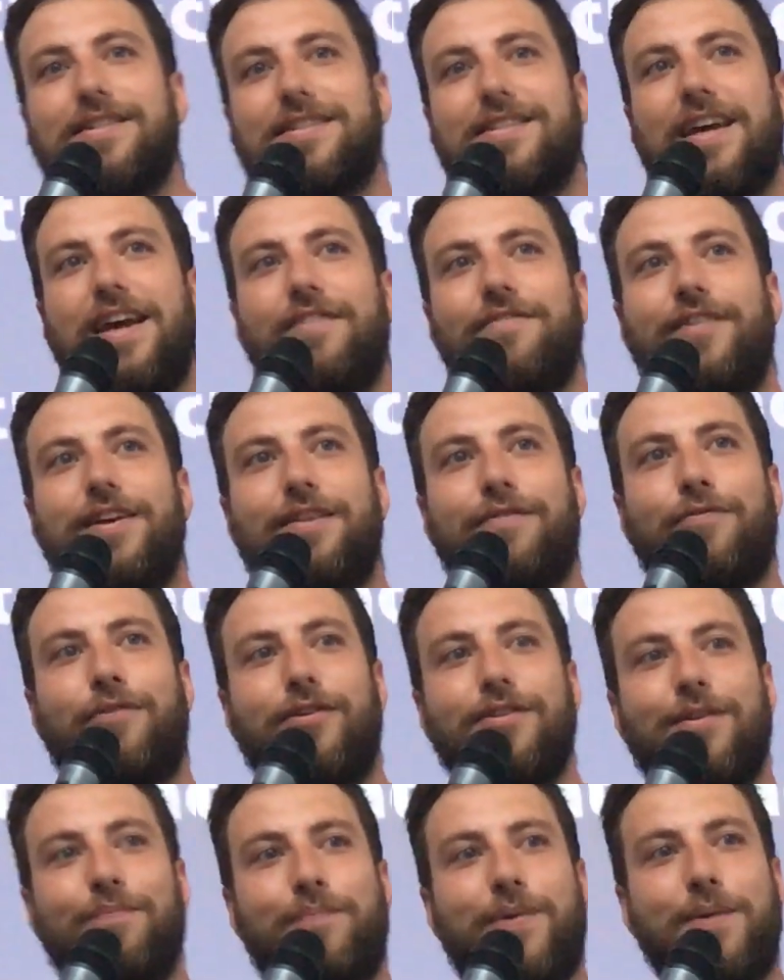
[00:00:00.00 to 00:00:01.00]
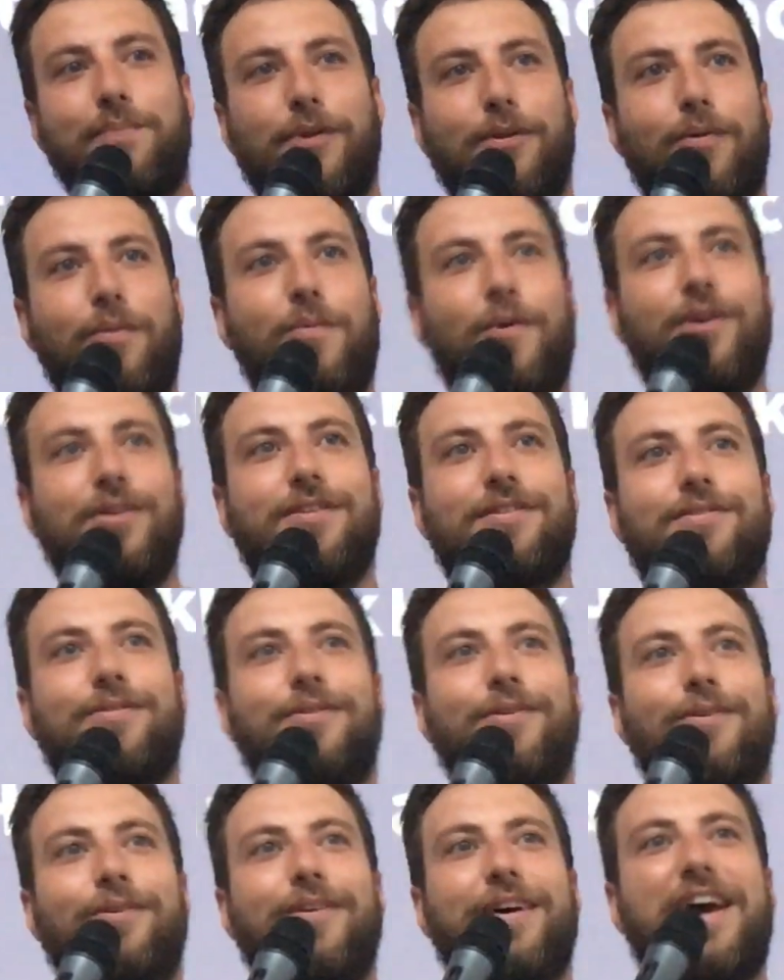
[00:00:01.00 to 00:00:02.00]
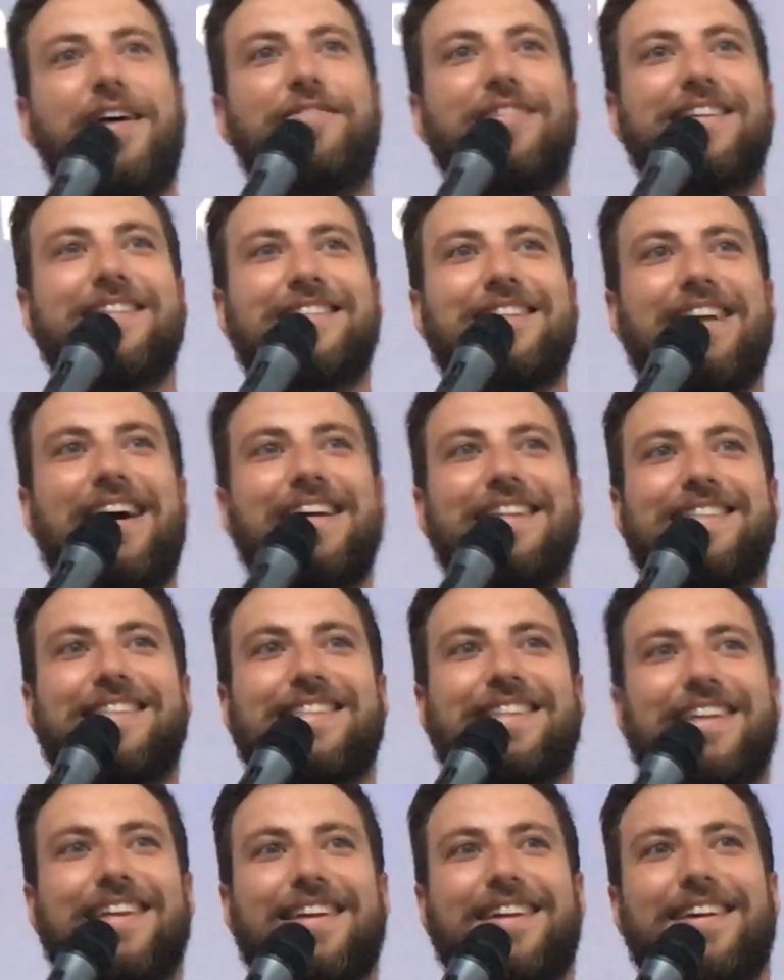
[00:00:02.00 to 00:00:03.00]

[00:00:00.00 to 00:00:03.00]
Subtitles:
save it for the people who want to have the slides?